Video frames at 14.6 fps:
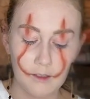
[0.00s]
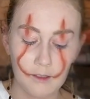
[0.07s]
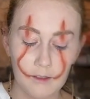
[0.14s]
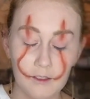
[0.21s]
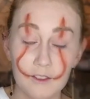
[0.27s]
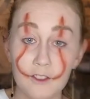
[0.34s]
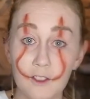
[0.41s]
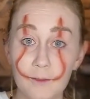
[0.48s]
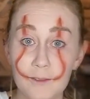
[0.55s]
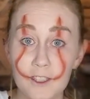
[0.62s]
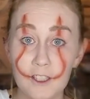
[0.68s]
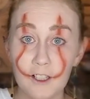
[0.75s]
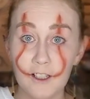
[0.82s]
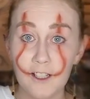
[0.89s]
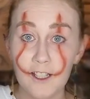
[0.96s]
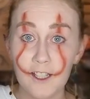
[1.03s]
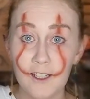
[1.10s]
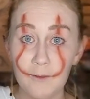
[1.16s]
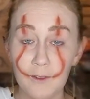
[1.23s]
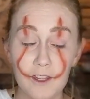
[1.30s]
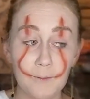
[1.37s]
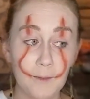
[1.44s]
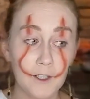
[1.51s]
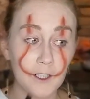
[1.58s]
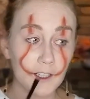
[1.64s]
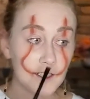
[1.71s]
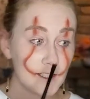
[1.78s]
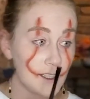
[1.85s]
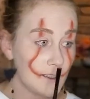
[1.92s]
So I'm starting in with the
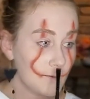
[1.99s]
burgundy.